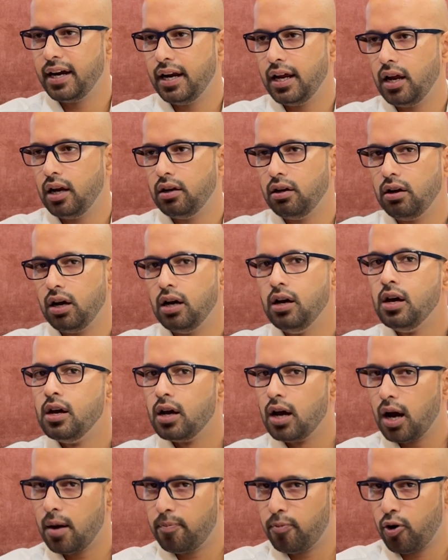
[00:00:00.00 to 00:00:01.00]

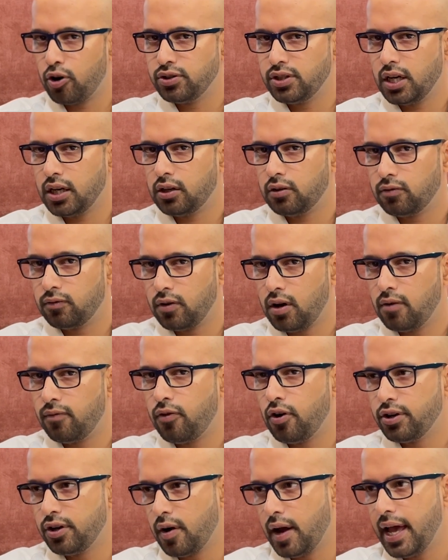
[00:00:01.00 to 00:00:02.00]
a project for your